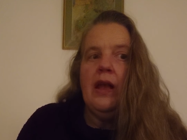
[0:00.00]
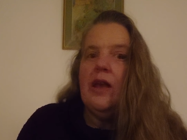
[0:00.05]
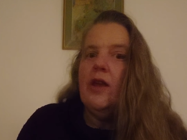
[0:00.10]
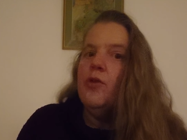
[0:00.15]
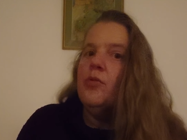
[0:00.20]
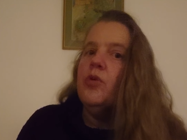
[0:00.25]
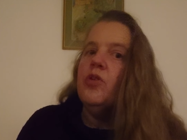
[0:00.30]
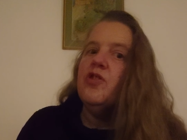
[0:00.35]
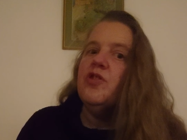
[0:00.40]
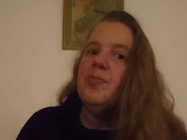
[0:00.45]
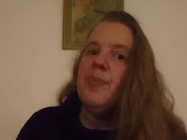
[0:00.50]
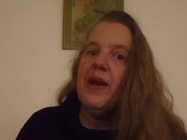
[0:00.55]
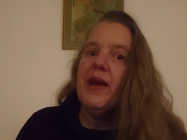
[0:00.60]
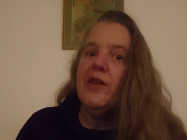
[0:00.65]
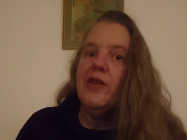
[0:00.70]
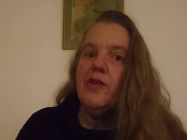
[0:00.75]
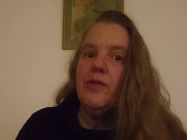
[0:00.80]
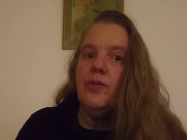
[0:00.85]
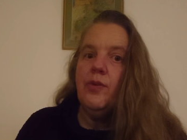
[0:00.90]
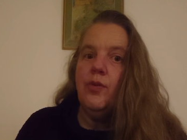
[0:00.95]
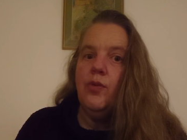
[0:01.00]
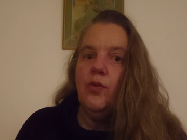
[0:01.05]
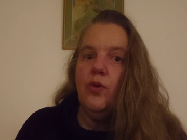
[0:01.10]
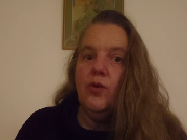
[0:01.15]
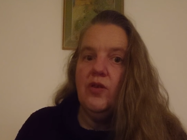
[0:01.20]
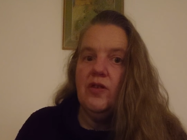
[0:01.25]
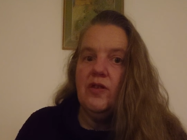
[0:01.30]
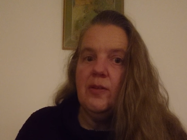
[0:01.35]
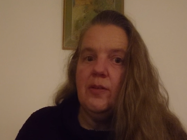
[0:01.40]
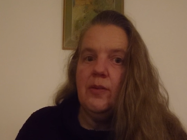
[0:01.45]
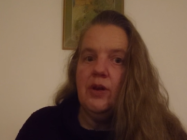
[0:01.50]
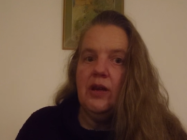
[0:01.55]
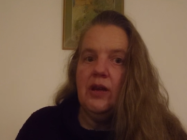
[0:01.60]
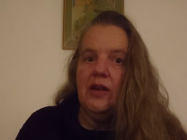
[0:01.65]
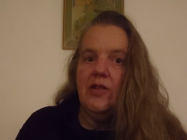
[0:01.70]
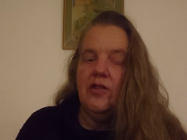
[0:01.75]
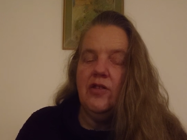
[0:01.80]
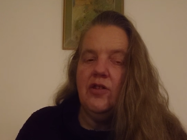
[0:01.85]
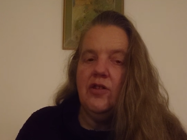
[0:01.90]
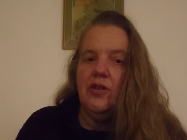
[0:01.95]
irrespective of what someone
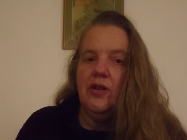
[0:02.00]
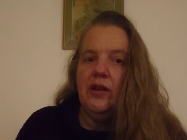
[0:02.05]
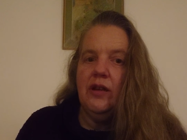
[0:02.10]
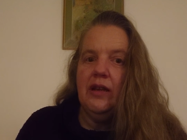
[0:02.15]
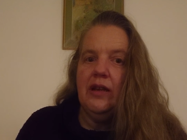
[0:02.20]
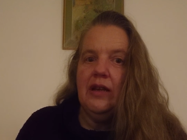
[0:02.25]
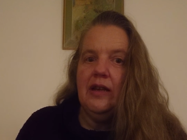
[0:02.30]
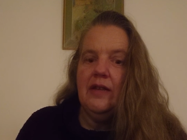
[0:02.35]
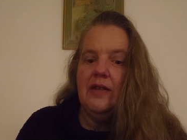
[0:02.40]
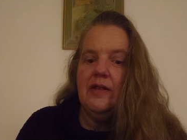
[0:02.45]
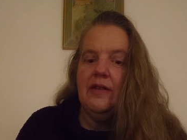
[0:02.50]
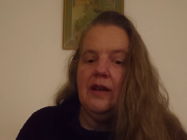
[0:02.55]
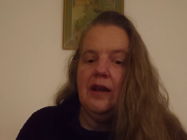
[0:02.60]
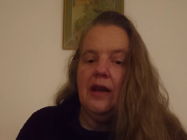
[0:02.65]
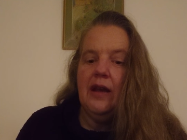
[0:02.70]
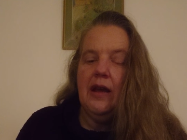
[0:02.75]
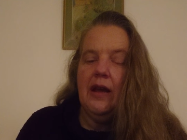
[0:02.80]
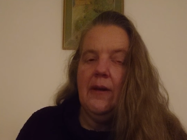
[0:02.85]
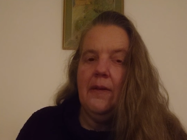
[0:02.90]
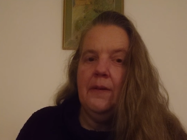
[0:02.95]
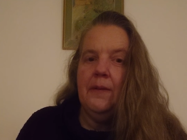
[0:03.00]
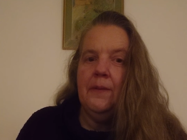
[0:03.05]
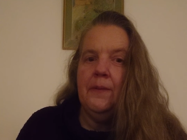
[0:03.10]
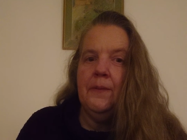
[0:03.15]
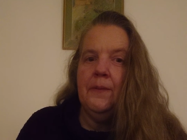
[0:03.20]
externally is saying.